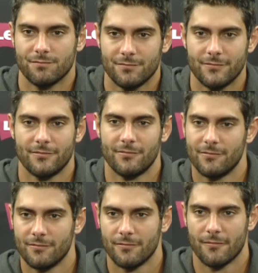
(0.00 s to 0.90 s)

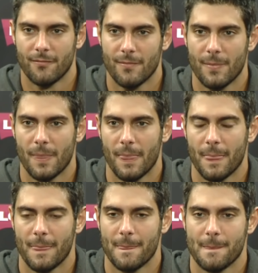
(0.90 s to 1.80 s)

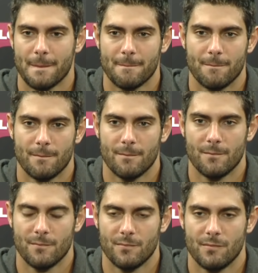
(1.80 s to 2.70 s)

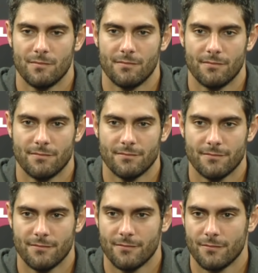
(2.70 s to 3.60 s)

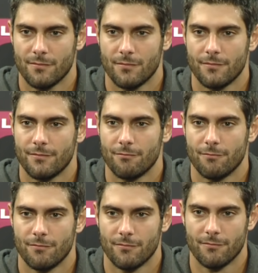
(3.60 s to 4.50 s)

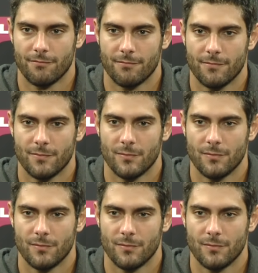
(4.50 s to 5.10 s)
Nothing is said.